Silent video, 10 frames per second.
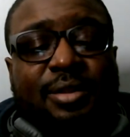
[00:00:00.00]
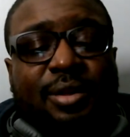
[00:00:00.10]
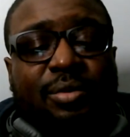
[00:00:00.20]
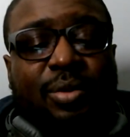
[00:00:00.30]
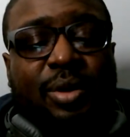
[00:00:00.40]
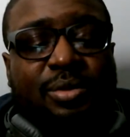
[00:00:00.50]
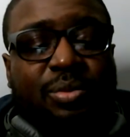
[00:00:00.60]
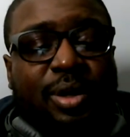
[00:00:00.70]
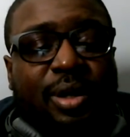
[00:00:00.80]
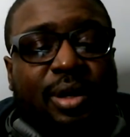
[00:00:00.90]
So once
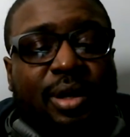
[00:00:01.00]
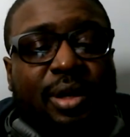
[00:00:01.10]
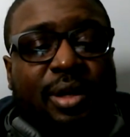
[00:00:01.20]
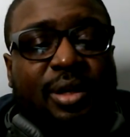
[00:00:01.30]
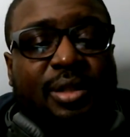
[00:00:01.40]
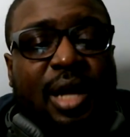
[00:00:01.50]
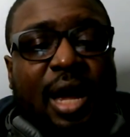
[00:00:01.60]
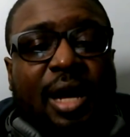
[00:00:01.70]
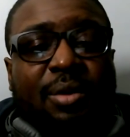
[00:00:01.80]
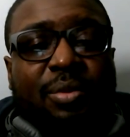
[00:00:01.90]
we're
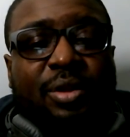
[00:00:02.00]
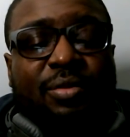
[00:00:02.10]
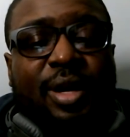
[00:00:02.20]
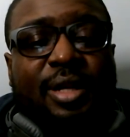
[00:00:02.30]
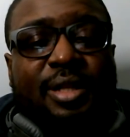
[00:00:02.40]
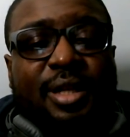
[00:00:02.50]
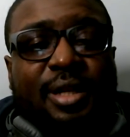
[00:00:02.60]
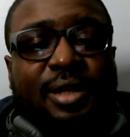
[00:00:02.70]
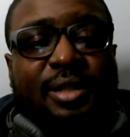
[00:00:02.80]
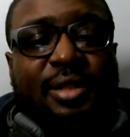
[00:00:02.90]
tied with the
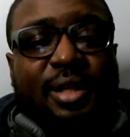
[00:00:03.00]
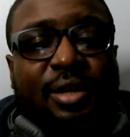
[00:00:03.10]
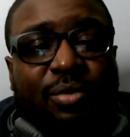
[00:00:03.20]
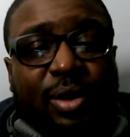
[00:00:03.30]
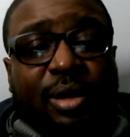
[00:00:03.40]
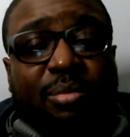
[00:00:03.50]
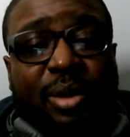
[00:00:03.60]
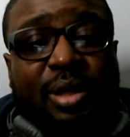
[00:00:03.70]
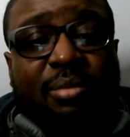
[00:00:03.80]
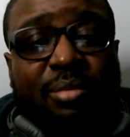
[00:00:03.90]
Redskins, if we can
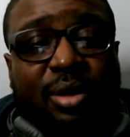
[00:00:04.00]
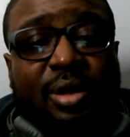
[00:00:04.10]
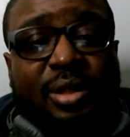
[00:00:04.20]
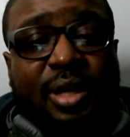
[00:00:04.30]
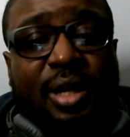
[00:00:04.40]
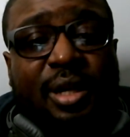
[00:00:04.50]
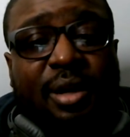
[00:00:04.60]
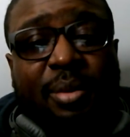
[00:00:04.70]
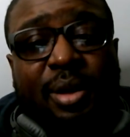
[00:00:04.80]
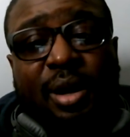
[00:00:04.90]
beat them Thursday, I
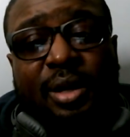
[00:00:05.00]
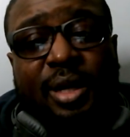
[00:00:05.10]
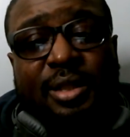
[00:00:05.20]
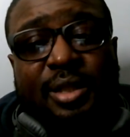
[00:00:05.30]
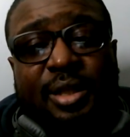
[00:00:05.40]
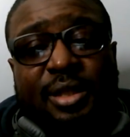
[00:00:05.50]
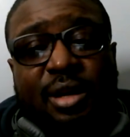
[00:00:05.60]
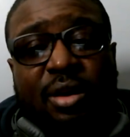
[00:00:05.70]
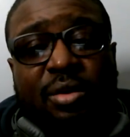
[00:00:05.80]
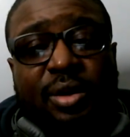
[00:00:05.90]
mean, our destiny's in
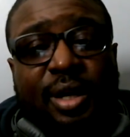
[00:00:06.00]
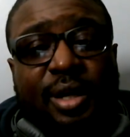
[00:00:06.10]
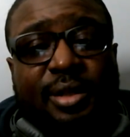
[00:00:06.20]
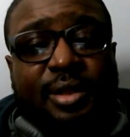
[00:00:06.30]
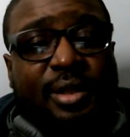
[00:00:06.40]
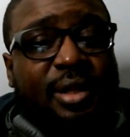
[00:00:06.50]
our own hands.